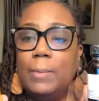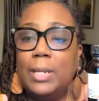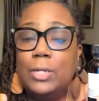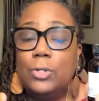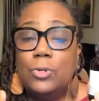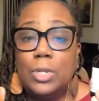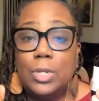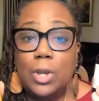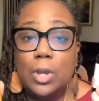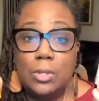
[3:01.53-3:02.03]

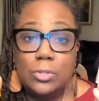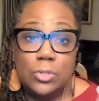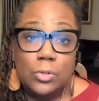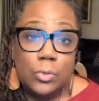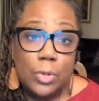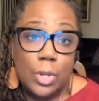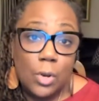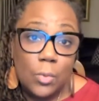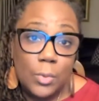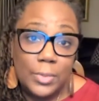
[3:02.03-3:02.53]
you can also
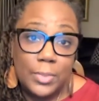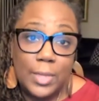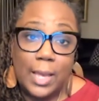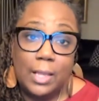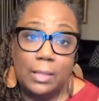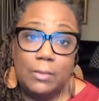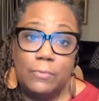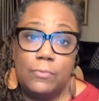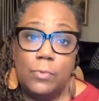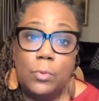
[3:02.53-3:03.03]
go with
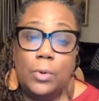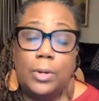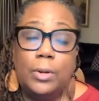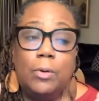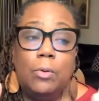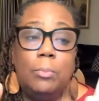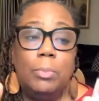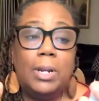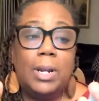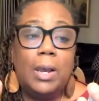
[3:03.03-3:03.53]
olive
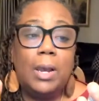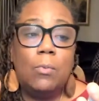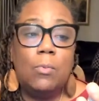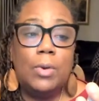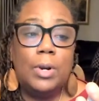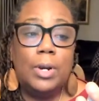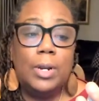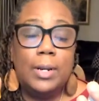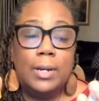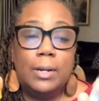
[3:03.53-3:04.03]
oil, but I
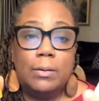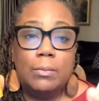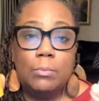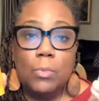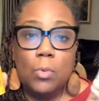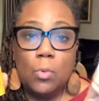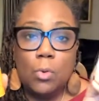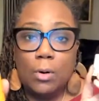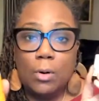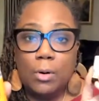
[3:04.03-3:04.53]
wanted
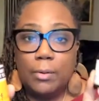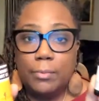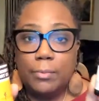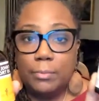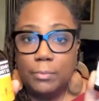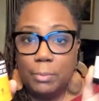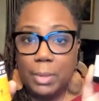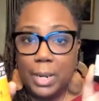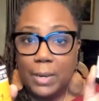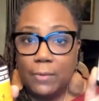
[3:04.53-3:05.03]
more
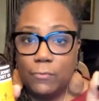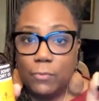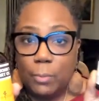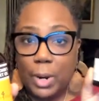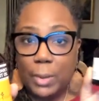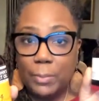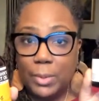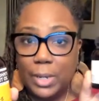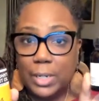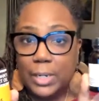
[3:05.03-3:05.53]
bang for
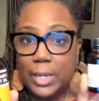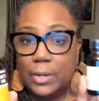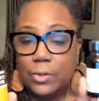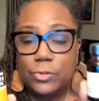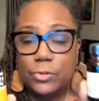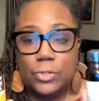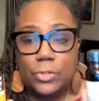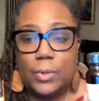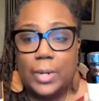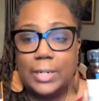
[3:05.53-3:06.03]
my buck here.
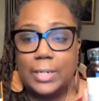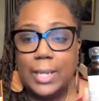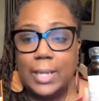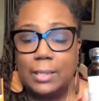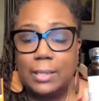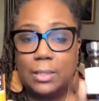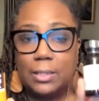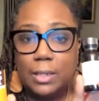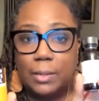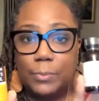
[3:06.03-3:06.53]
So
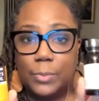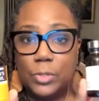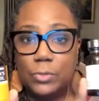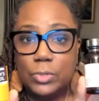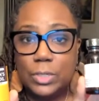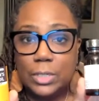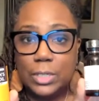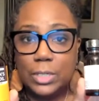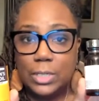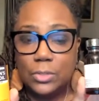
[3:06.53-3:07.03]
I'm
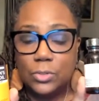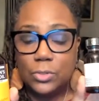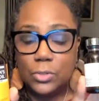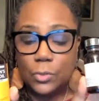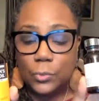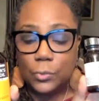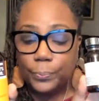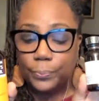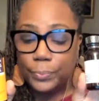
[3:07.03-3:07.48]
using these two.